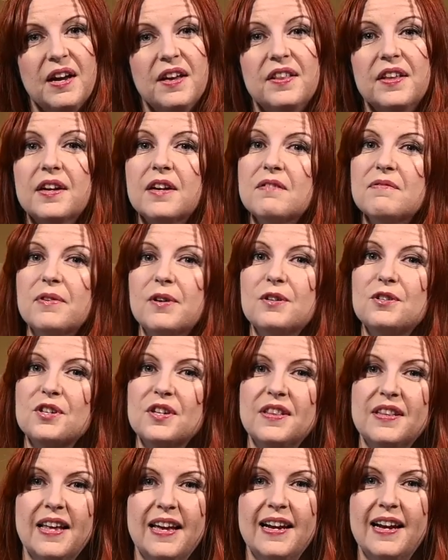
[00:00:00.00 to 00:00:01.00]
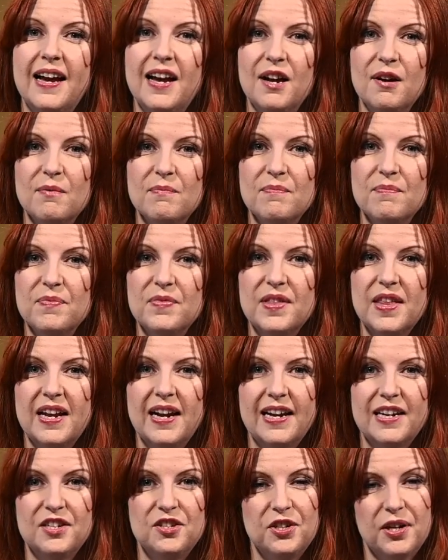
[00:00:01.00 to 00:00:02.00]
The conversion that
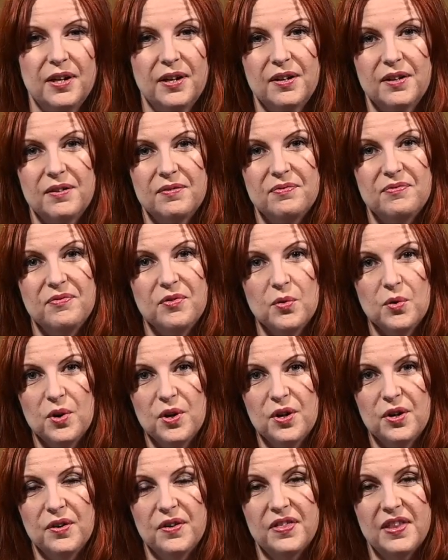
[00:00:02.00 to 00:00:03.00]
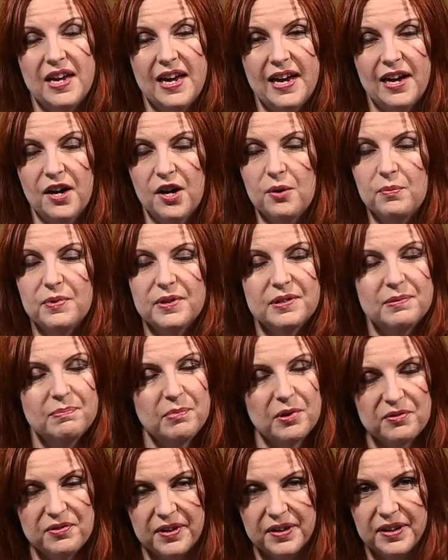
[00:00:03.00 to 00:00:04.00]
I shared for the hair was
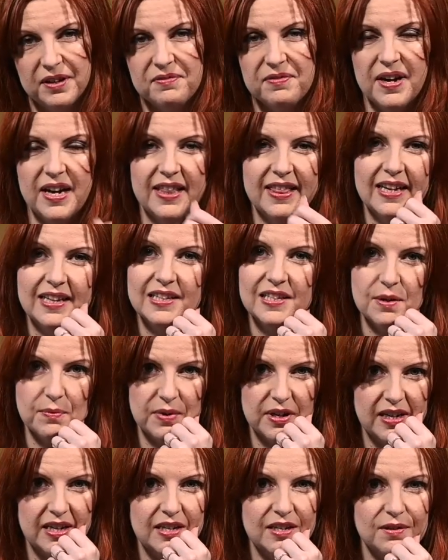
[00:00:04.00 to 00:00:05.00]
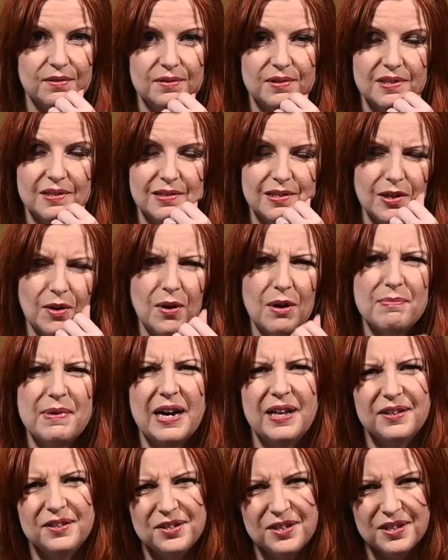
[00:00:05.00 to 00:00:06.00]
perfectly fine. That's the one I used. So
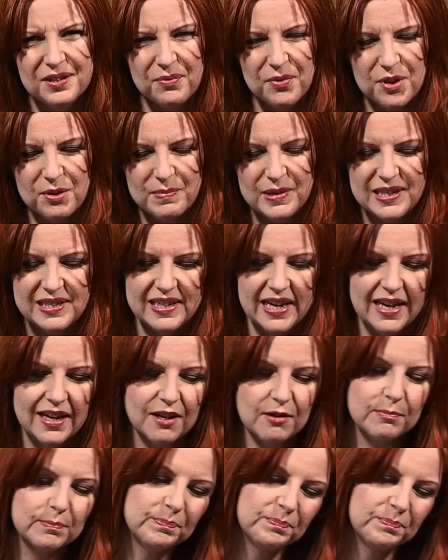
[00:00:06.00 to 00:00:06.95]
apologies for the mistake.